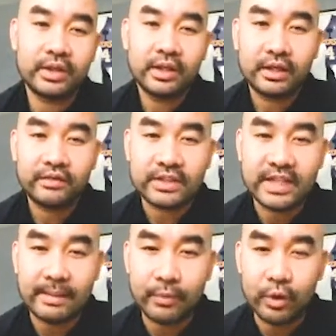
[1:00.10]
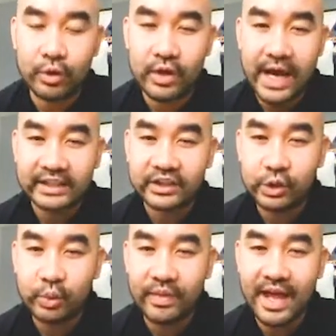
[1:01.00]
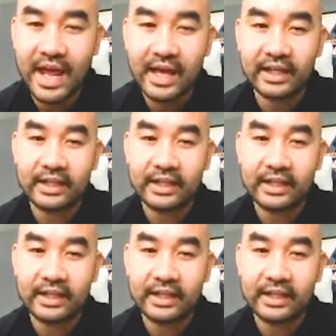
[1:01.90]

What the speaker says: For example, has to do with the head is